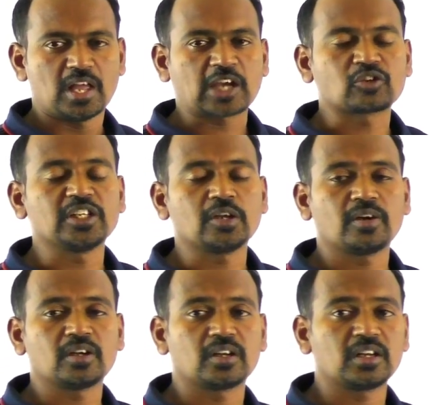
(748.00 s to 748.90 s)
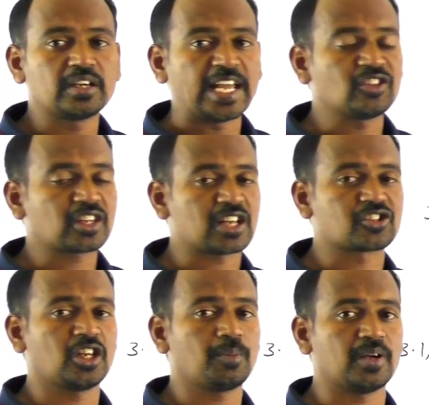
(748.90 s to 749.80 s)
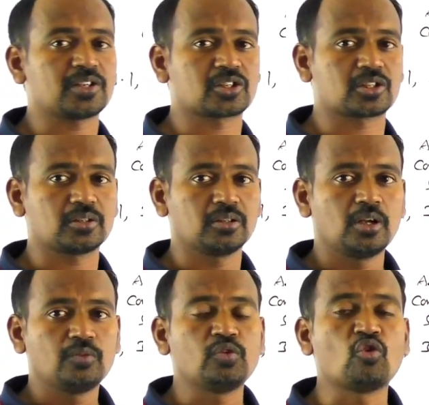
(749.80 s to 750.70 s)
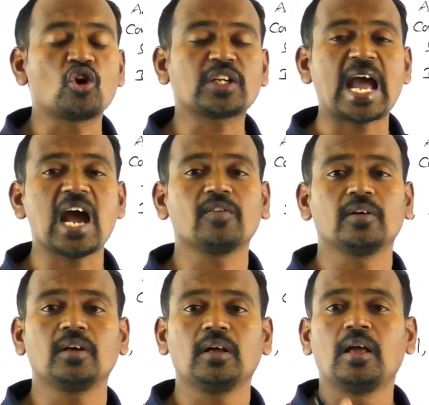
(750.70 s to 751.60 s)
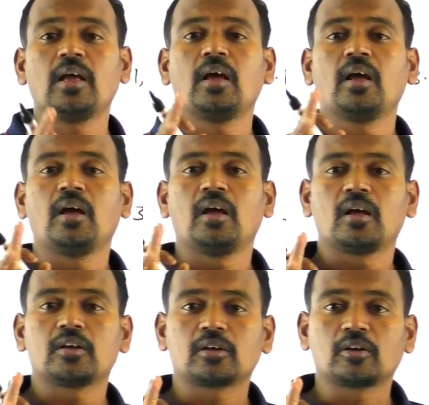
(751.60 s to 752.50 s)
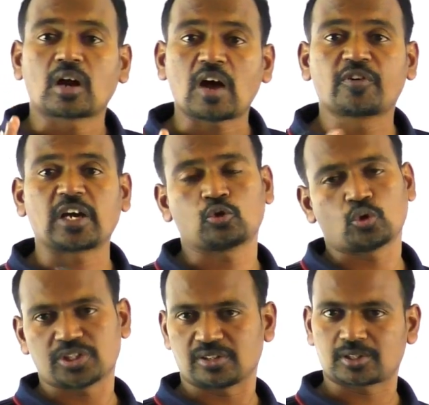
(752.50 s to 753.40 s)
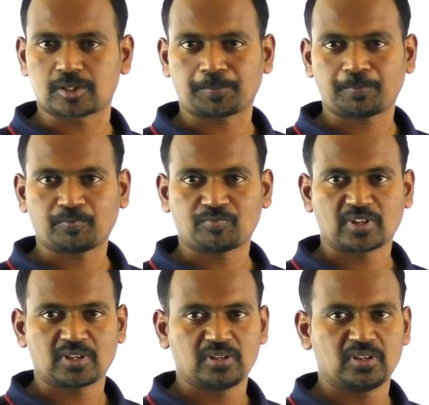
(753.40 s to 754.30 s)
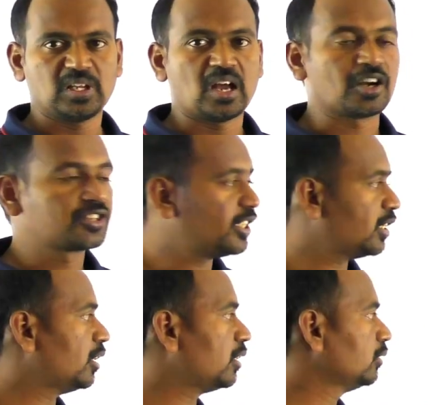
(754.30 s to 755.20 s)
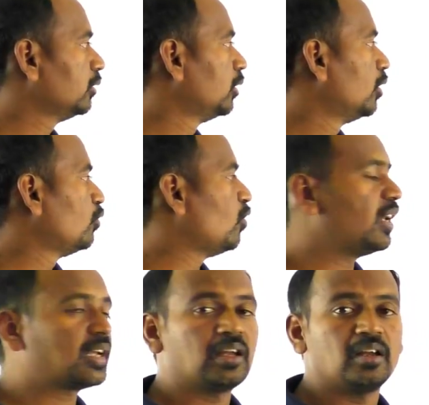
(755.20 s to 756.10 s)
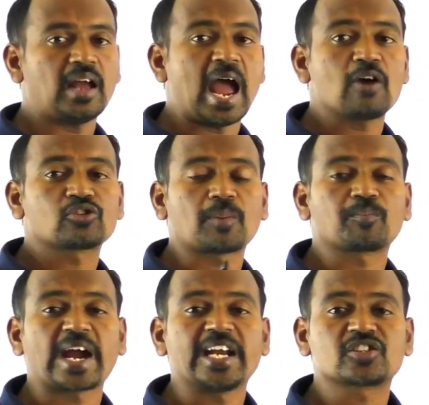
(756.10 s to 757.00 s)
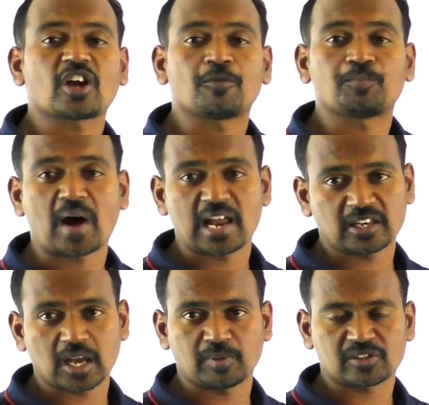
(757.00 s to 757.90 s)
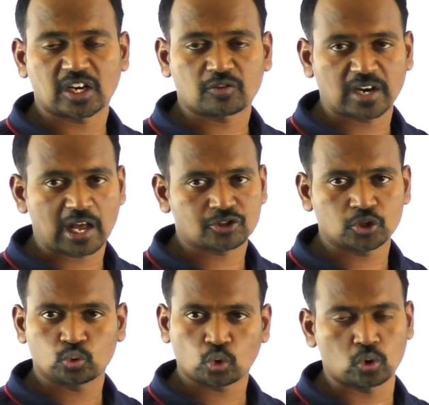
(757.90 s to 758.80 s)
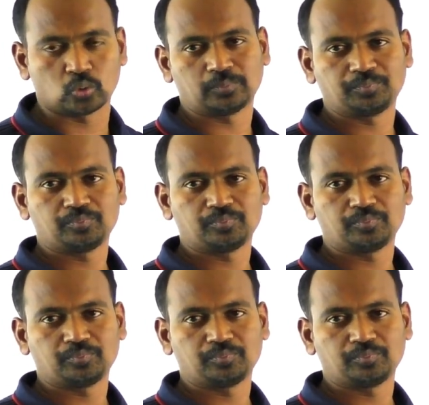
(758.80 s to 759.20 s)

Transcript: Actually, in our 9th class syllabus, we won't have graphical questions. And here, we will have some kinds of polynomials. That one also you know.